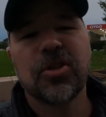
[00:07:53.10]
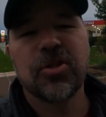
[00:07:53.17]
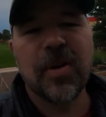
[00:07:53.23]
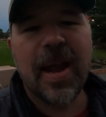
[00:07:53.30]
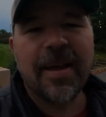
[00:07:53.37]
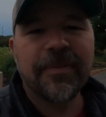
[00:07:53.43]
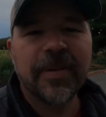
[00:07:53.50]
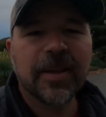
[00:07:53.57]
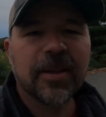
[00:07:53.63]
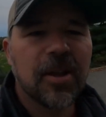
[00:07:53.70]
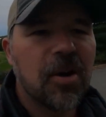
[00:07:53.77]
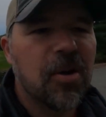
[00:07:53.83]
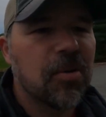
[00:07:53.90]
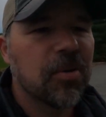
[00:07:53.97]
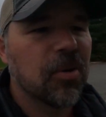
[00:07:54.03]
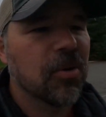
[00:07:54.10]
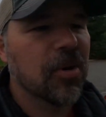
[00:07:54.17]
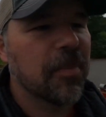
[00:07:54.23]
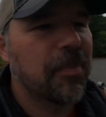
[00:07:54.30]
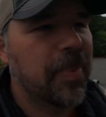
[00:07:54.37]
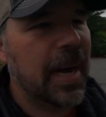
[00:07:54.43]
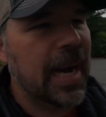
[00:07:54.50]
Traffic cone
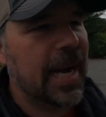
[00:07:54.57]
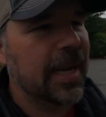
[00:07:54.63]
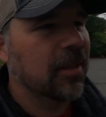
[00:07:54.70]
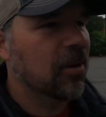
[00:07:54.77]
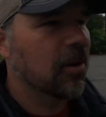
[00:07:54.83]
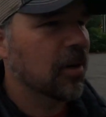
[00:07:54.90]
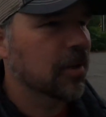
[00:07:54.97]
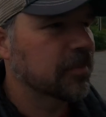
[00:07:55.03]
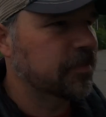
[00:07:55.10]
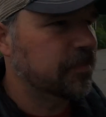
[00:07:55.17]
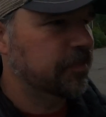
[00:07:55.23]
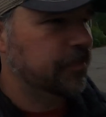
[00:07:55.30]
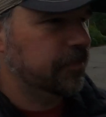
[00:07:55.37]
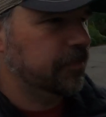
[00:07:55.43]
or a pylon.